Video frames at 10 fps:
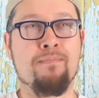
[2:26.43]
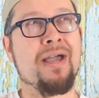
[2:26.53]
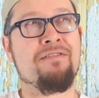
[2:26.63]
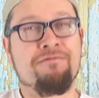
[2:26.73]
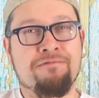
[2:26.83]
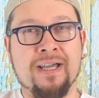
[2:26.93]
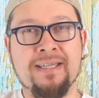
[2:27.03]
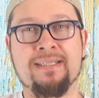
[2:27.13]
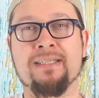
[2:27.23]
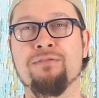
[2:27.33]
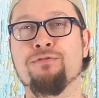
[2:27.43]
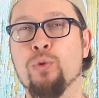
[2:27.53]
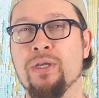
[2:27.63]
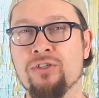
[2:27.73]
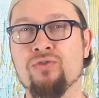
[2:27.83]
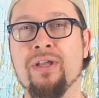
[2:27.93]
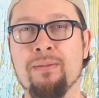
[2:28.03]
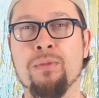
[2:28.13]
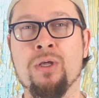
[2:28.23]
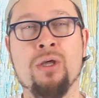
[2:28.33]
A man fighting for his
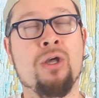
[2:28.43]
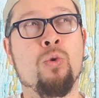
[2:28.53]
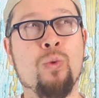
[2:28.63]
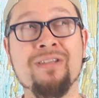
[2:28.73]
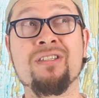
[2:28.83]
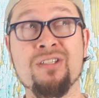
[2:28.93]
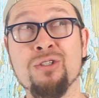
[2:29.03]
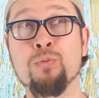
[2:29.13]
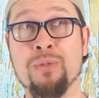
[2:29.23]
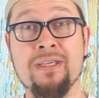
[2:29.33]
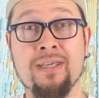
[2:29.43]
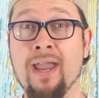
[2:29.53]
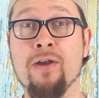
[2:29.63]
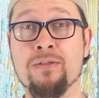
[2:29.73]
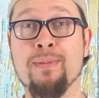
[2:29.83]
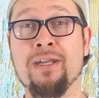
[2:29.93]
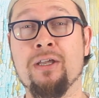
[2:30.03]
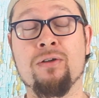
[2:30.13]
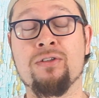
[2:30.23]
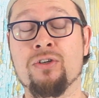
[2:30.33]
dream while still being
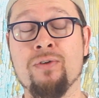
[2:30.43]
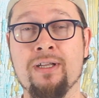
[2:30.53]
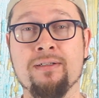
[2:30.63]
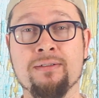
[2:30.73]
charismatic on screen.